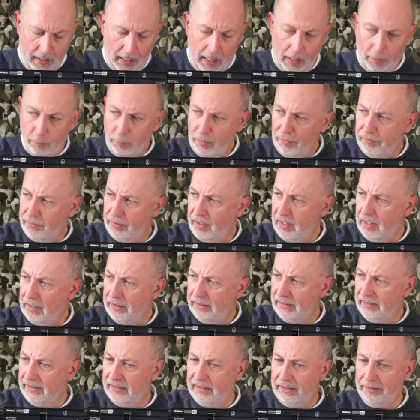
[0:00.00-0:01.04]
And with
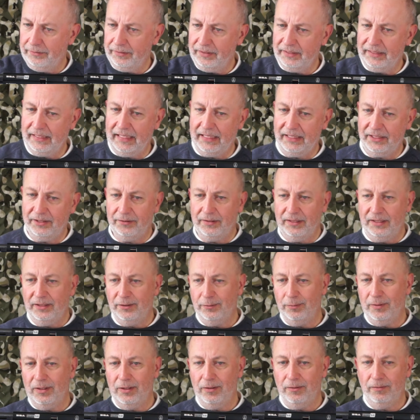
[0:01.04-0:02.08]
regards to
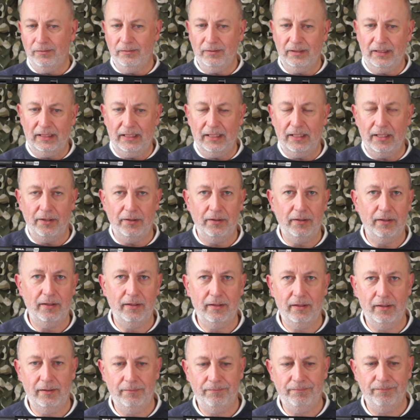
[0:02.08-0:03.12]
accessories, well, you
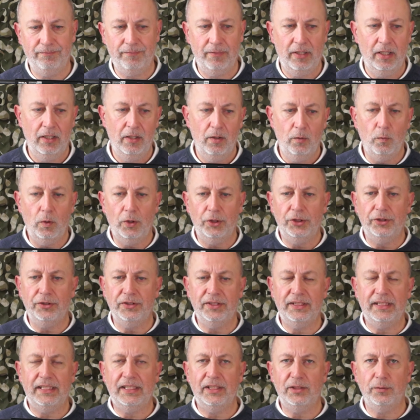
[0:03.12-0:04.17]
know, what you
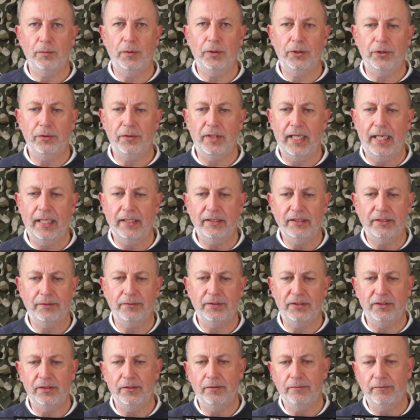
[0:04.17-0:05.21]
see is what you get, so
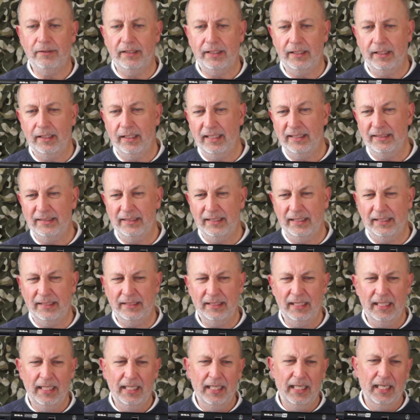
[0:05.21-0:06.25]
it's not regulated.